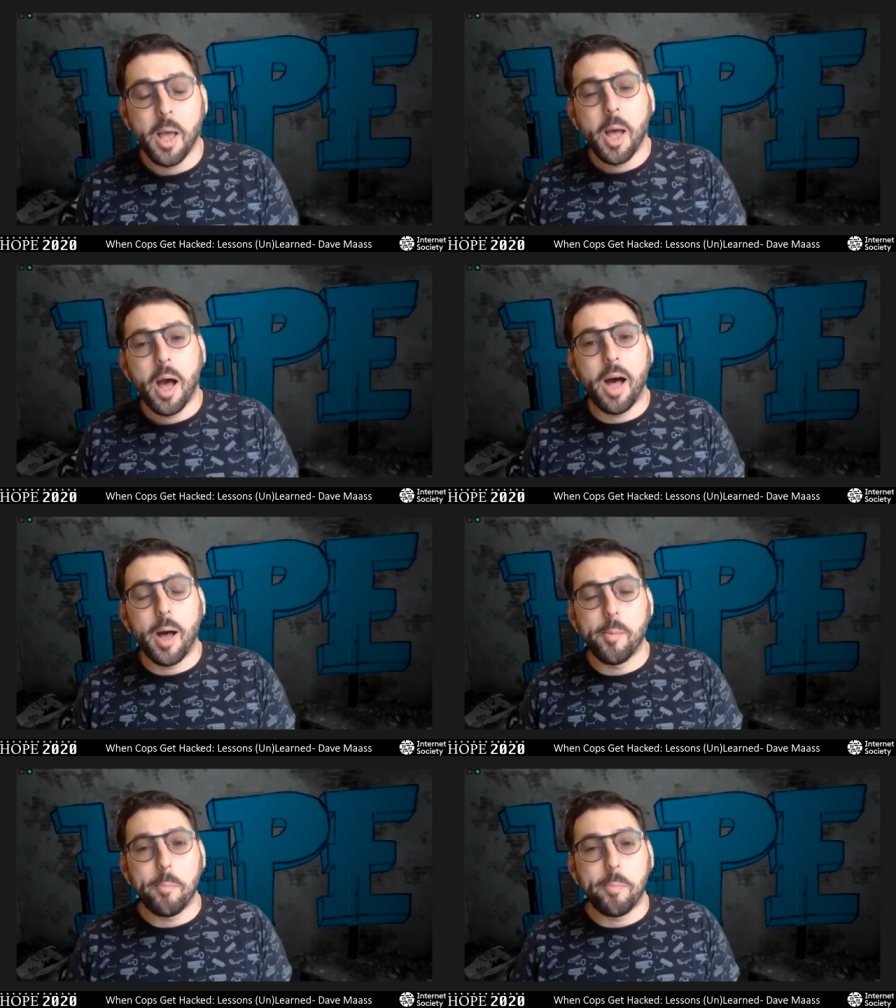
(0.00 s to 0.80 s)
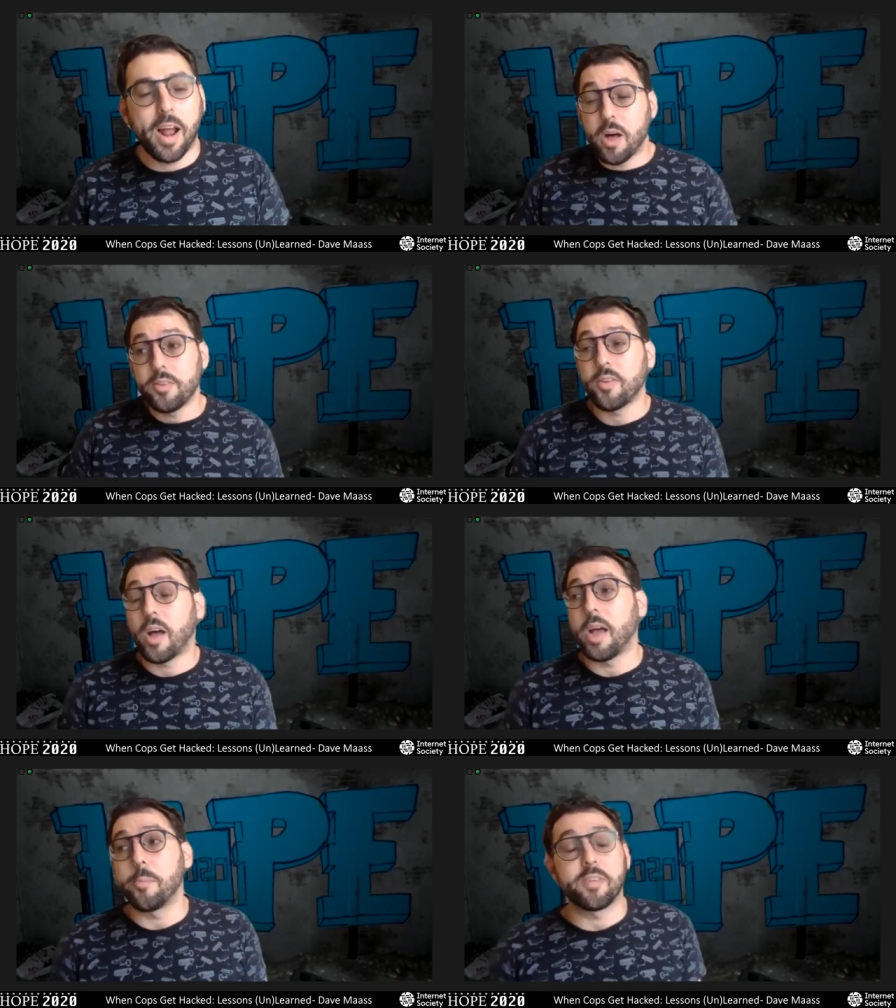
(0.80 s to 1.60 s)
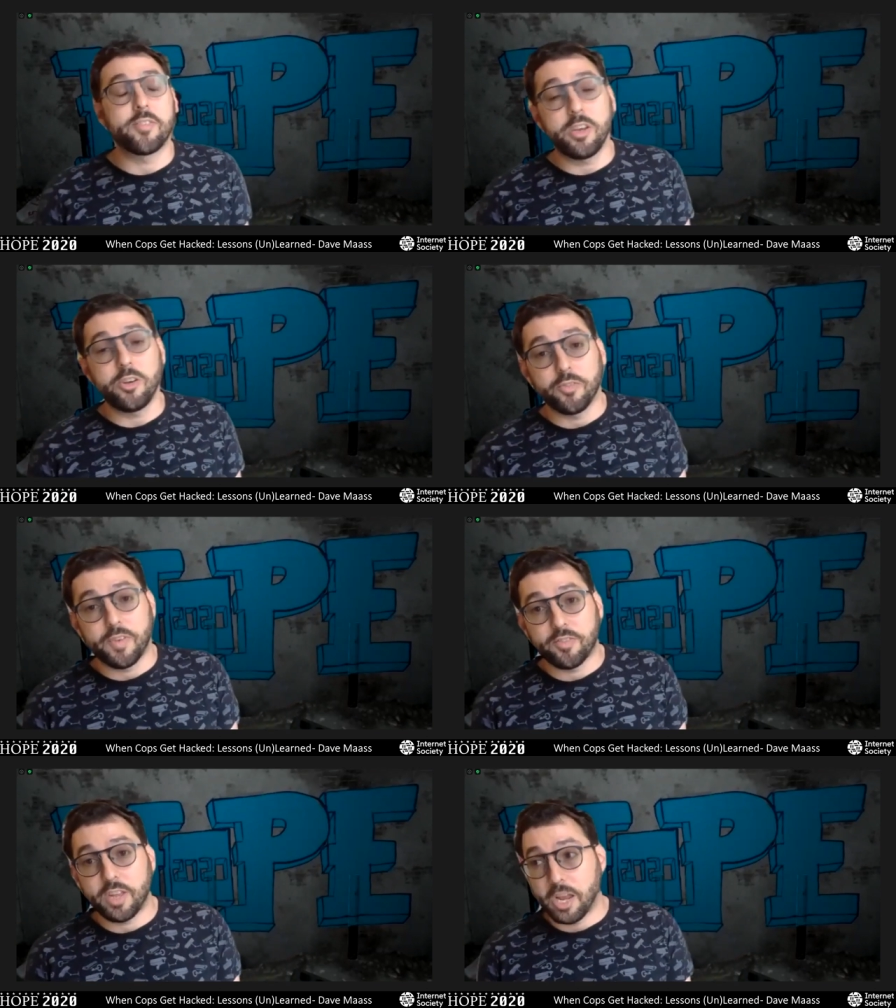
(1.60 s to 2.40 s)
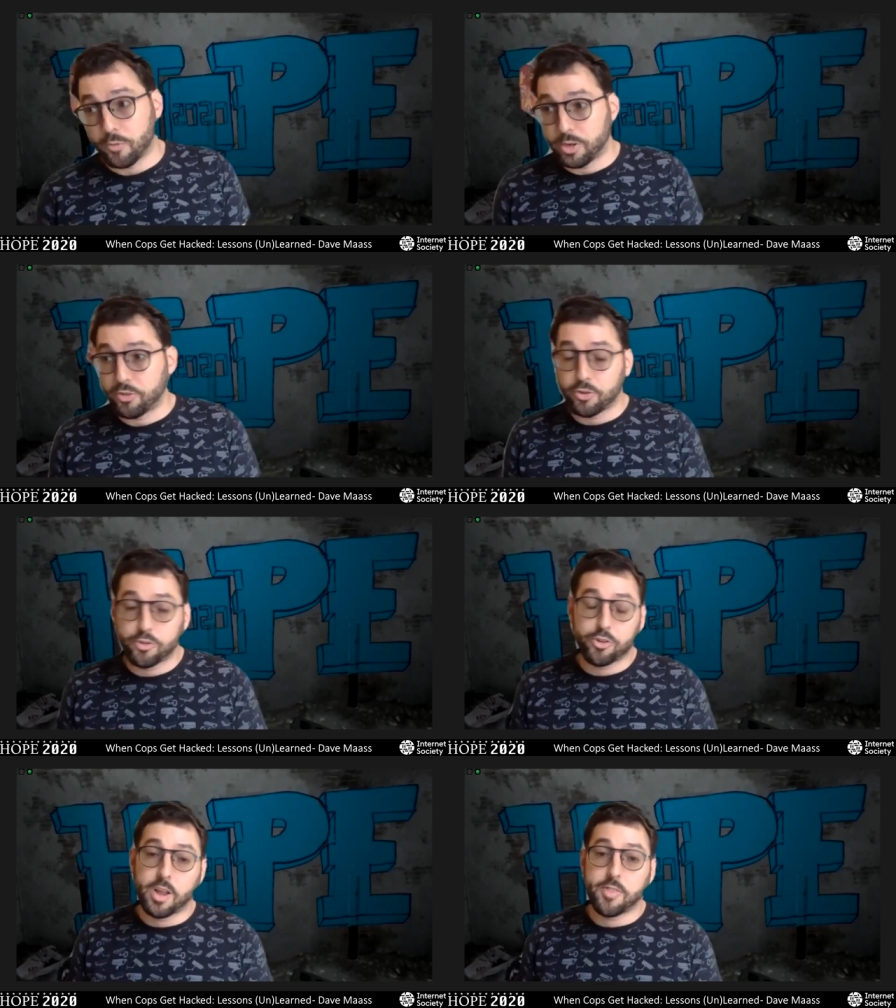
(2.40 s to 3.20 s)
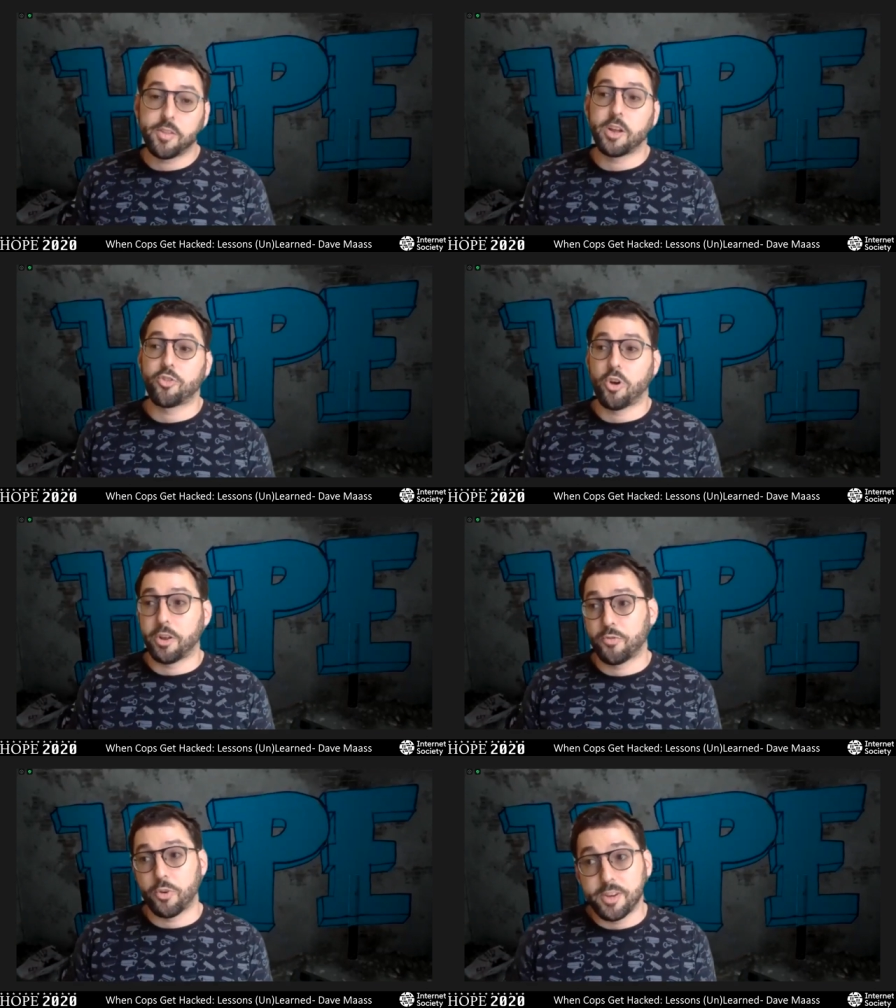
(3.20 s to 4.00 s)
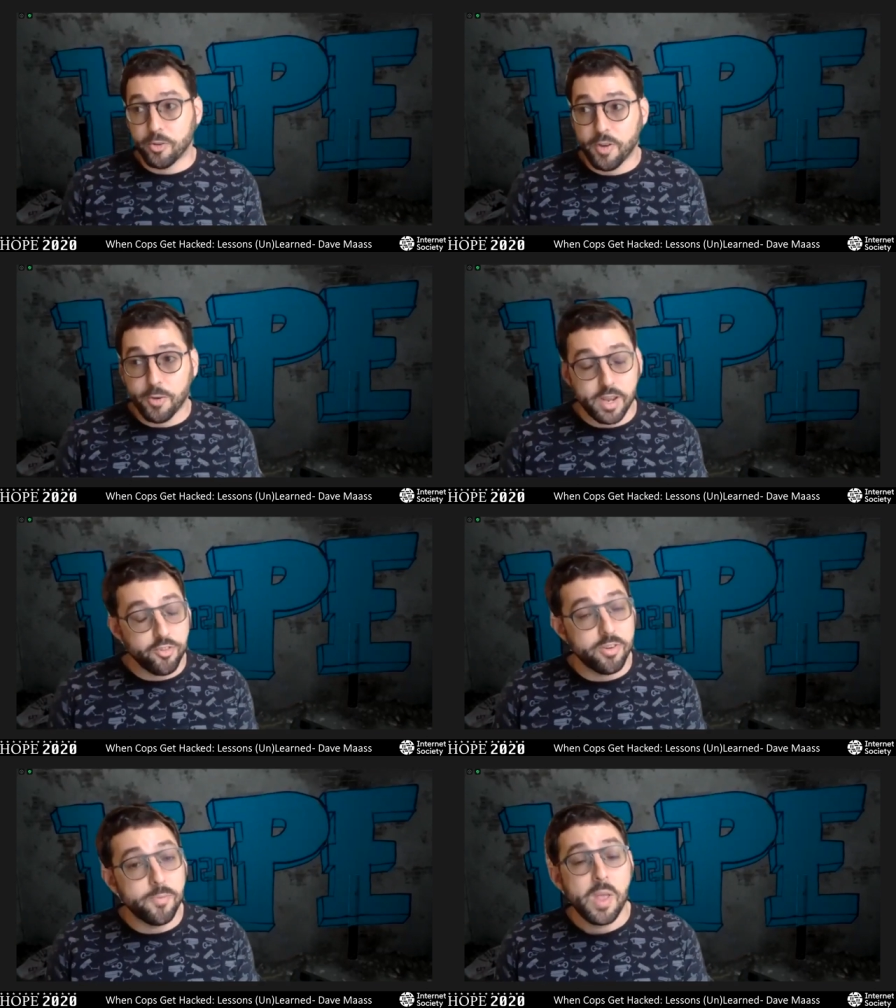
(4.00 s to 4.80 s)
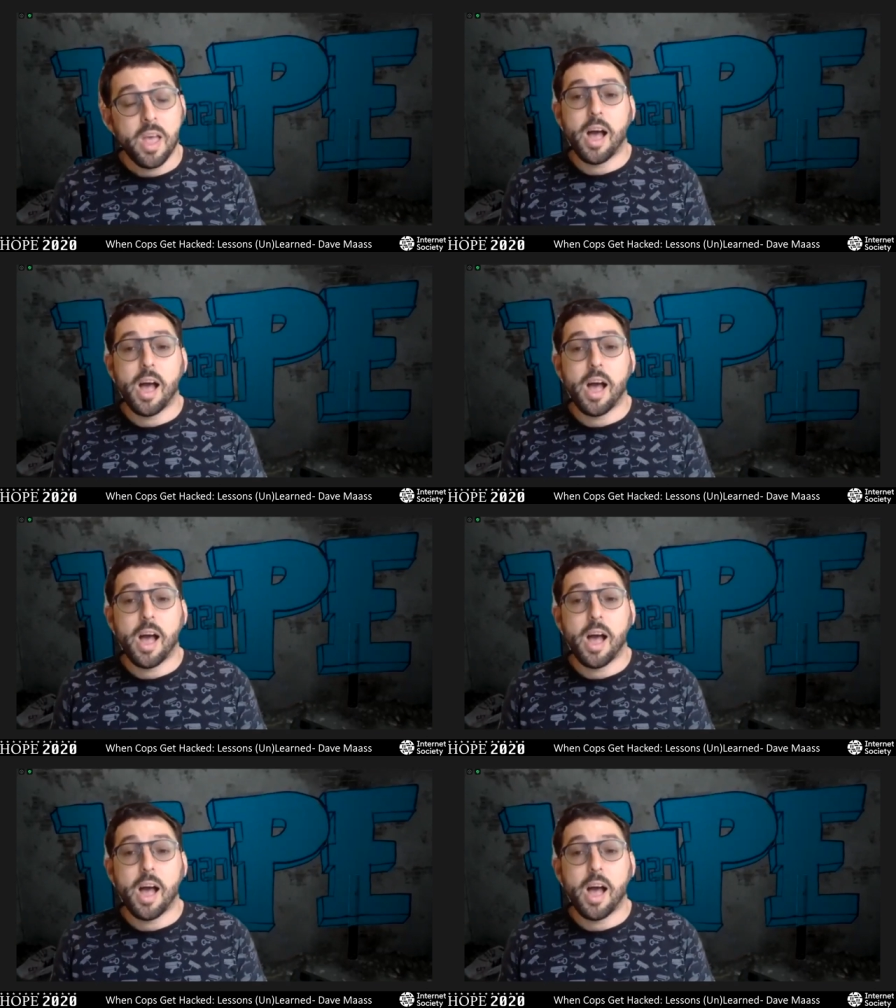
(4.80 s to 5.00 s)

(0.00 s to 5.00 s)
But my name is Dave Maass. I'm a senior investigative researcher at the Electronic Frontier Foundation.